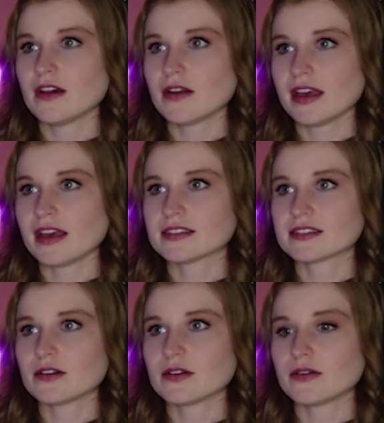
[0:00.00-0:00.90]
Okay,
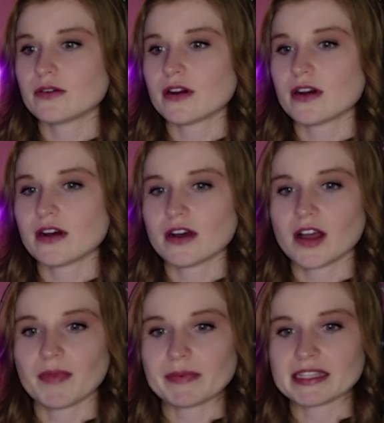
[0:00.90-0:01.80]
so
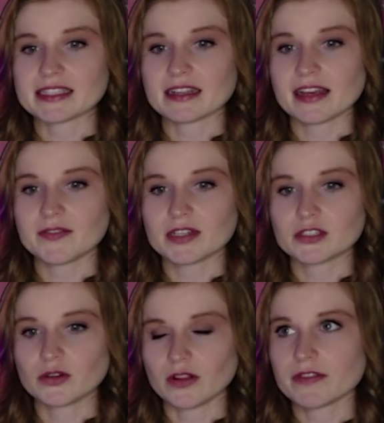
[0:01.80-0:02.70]
they basically have control